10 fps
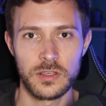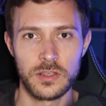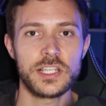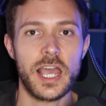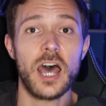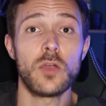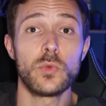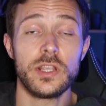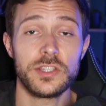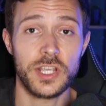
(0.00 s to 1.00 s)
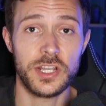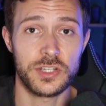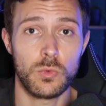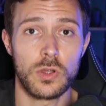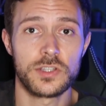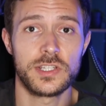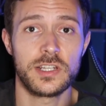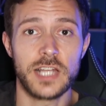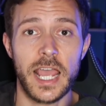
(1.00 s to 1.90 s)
His RE teacher once did an